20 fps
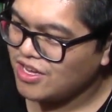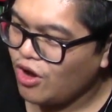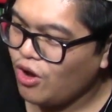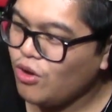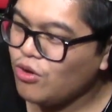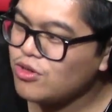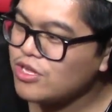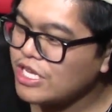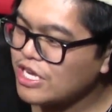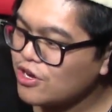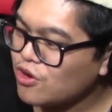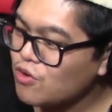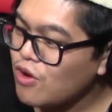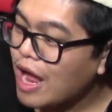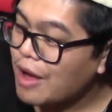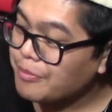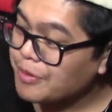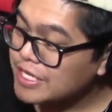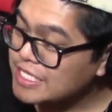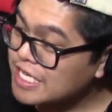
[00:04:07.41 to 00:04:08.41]
Holy
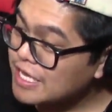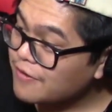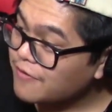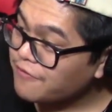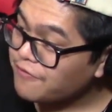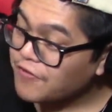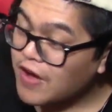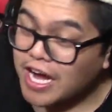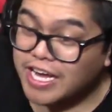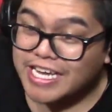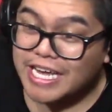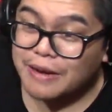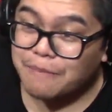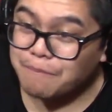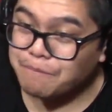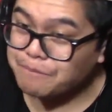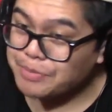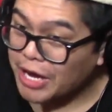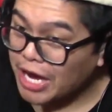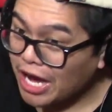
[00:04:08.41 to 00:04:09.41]
crap, is he
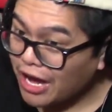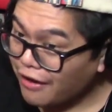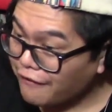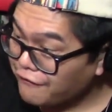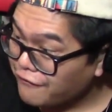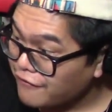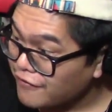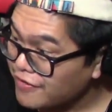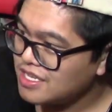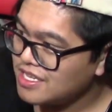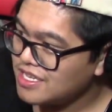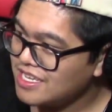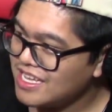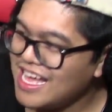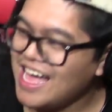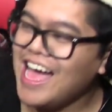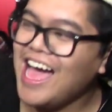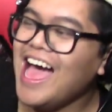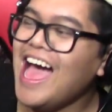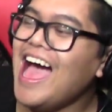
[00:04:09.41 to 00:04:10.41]
fucking buff?
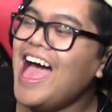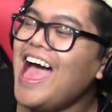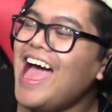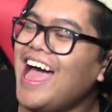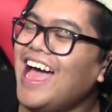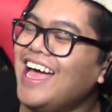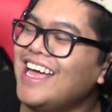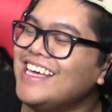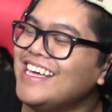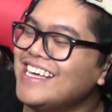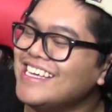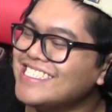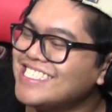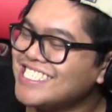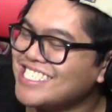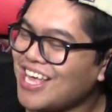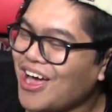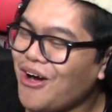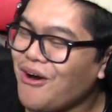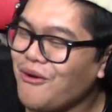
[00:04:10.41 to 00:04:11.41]
He's
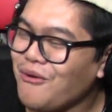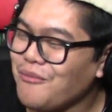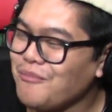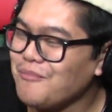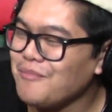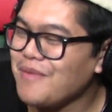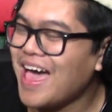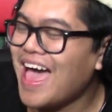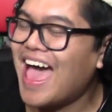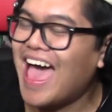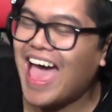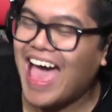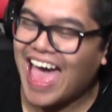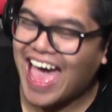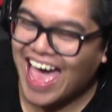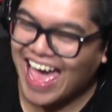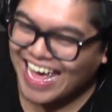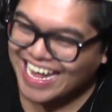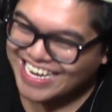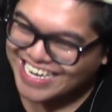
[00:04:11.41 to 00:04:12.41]
so
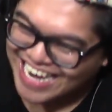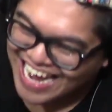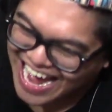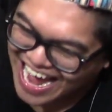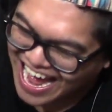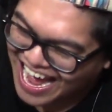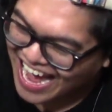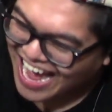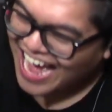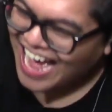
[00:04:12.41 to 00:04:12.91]
mad.